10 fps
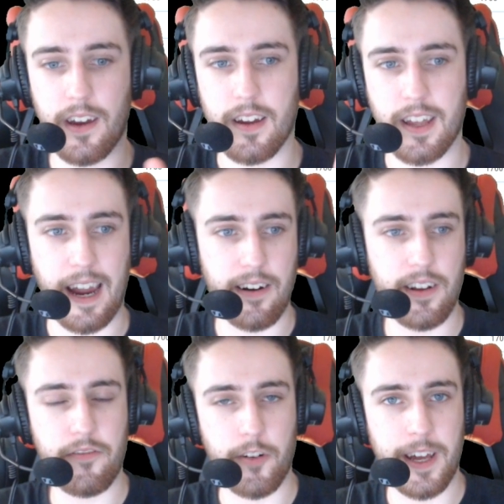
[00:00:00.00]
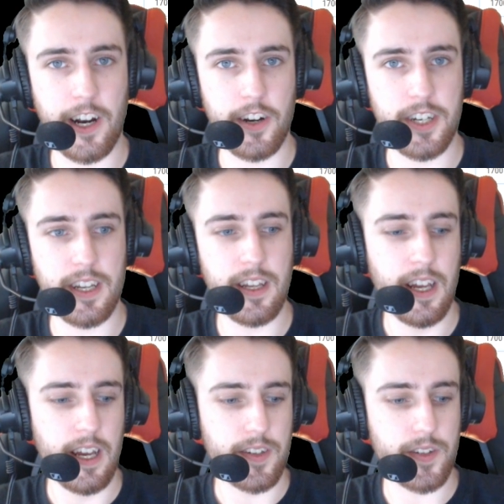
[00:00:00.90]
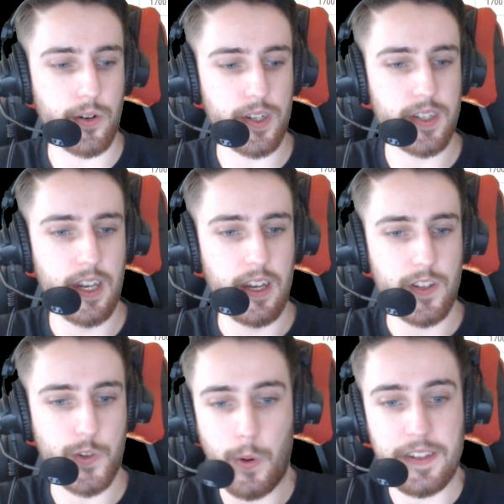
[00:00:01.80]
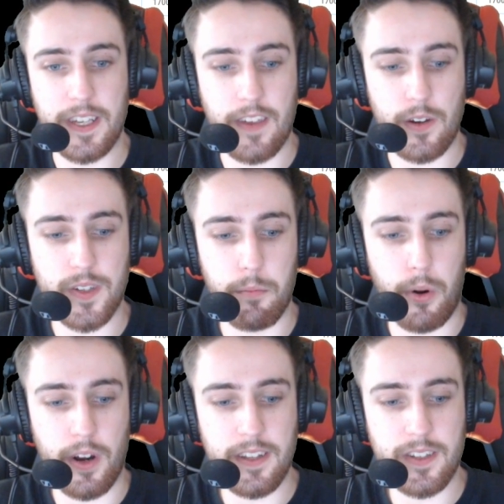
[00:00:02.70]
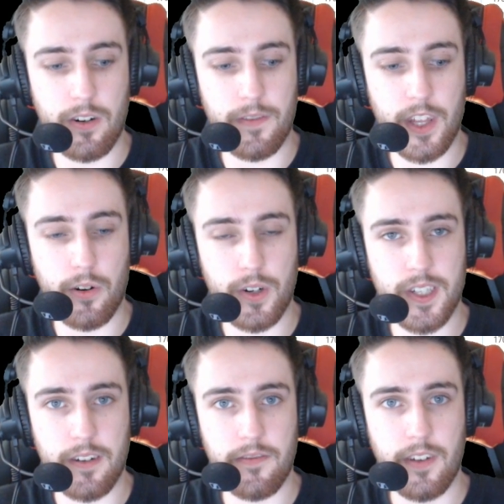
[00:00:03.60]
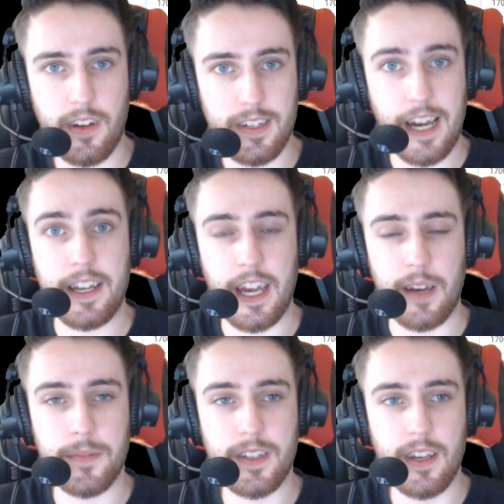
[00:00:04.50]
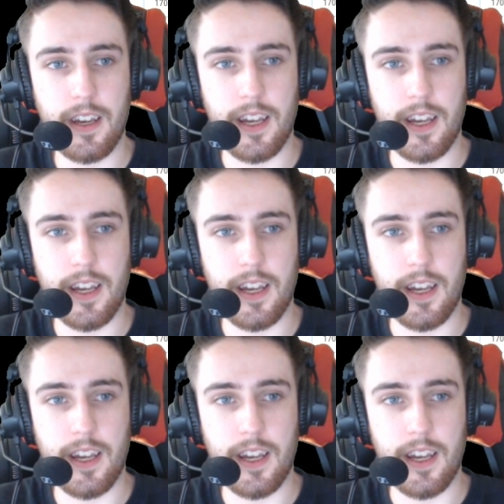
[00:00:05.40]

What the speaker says: Garrett from NRG scores 20,000 points over the course of 10 games,